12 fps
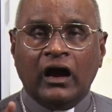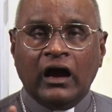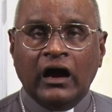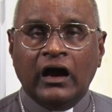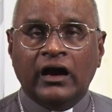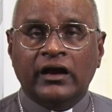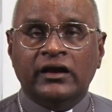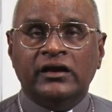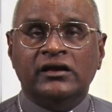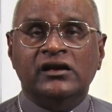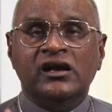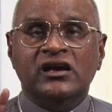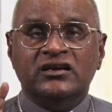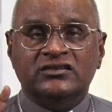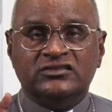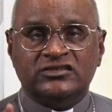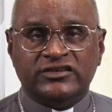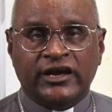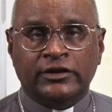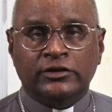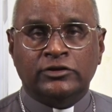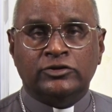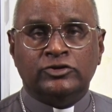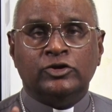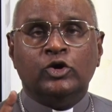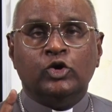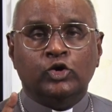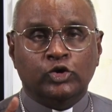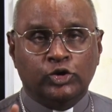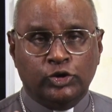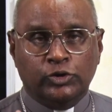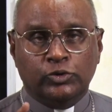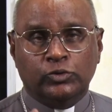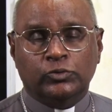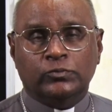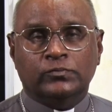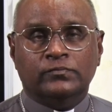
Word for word: I sent you.